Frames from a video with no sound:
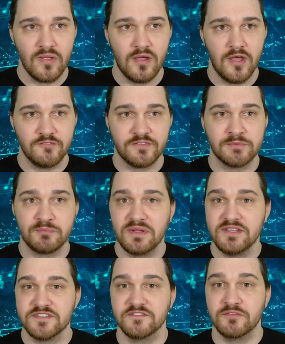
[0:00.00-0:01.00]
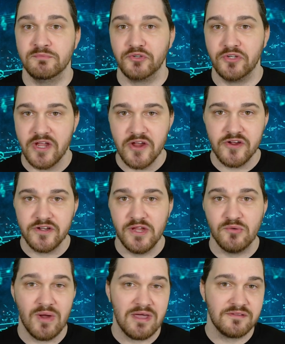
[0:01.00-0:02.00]
uh, from a place of
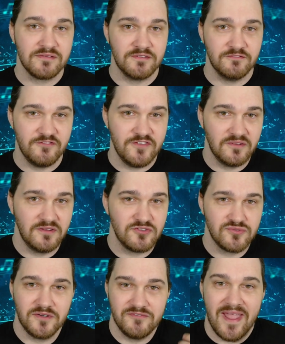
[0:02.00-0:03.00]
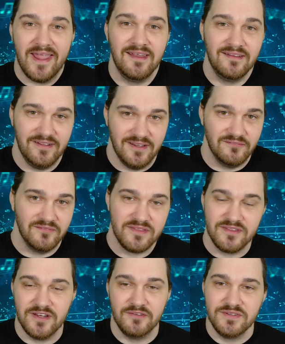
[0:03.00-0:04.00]
familiarity rather than feeling sort of alien
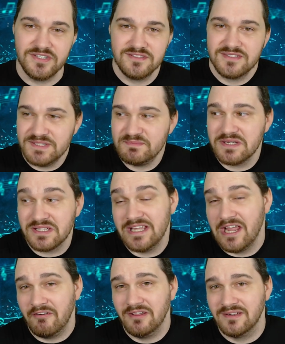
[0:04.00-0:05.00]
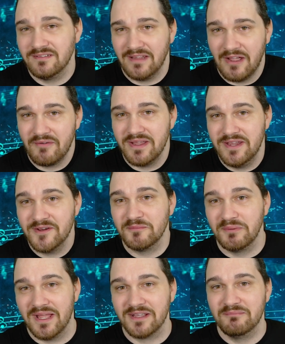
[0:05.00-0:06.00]
within it, which is typically how I how I hear
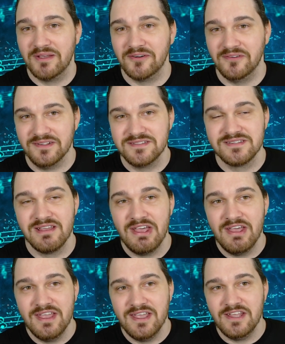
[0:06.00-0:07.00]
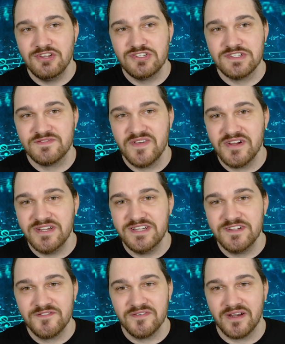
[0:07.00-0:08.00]
black metal. It's it's just very
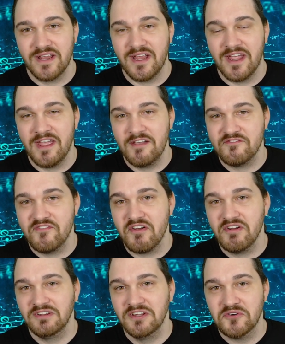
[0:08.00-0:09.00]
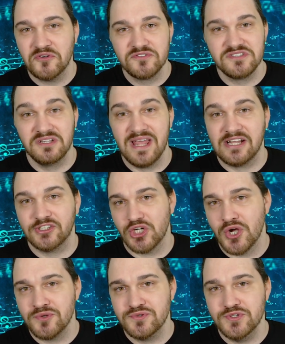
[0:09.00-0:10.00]
different. I, I have very little to latch
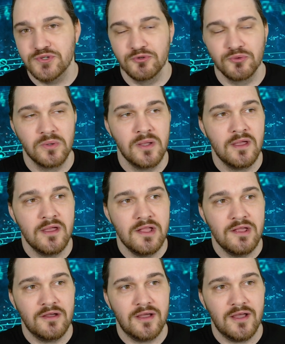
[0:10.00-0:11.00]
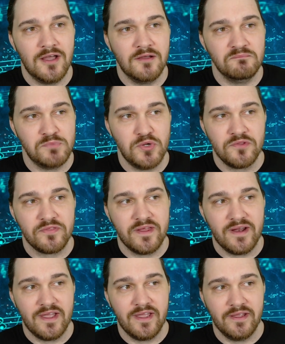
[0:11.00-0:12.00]
on to, uh, both
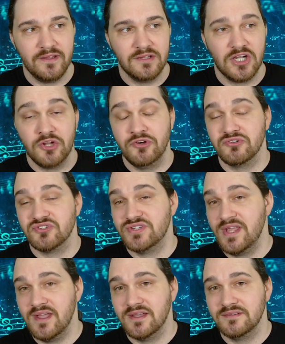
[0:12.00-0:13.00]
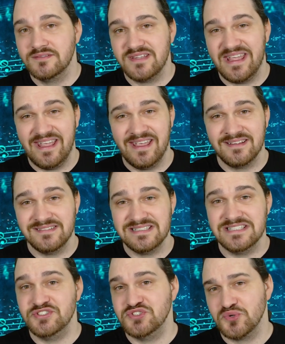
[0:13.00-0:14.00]
that I understand and
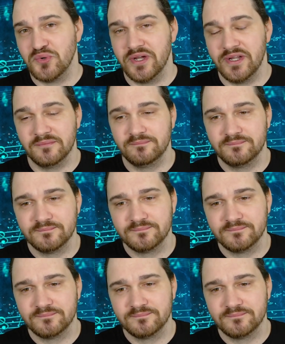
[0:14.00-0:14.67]
enjoy.